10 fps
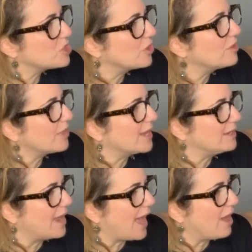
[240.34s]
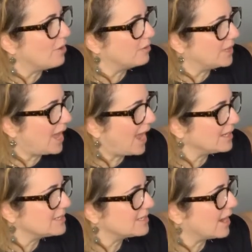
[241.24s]
sure that now in
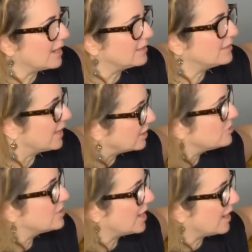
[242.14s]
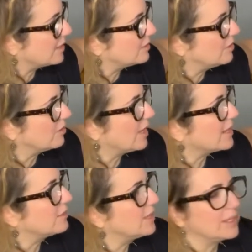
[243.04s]
hindsight, like you said, you're
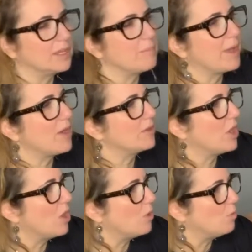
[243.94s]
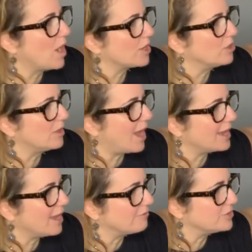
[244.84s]
like thinking about, oh, what could I
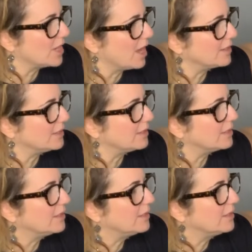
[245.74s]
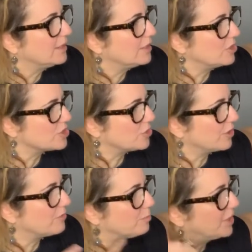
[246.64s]
have done? And you're sort
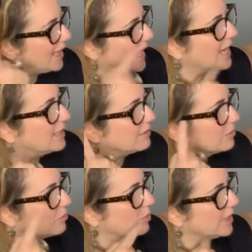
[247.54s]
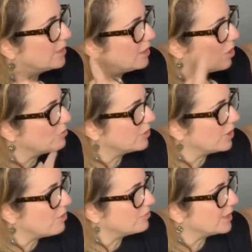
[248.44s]
of playing the reel over and
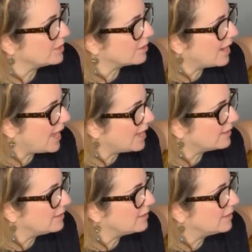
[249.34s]
over in your head.